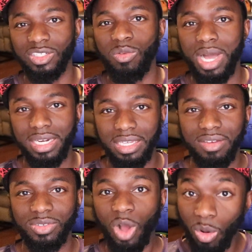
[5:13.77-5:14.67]
nobody
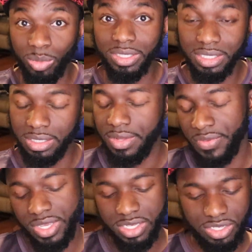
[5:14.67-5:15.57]
ever opened it.
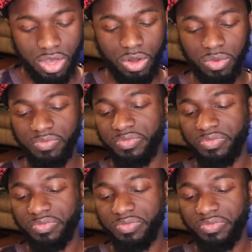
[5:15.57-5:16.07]
So